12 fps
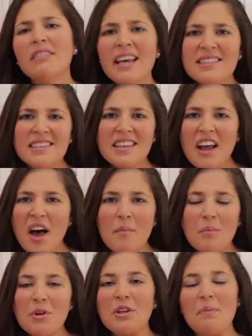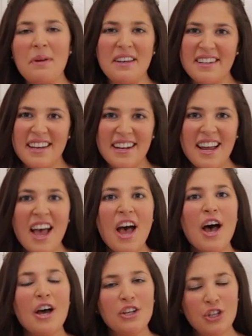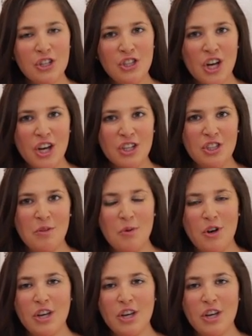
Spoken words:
less than humble opinion, a good chocolate chip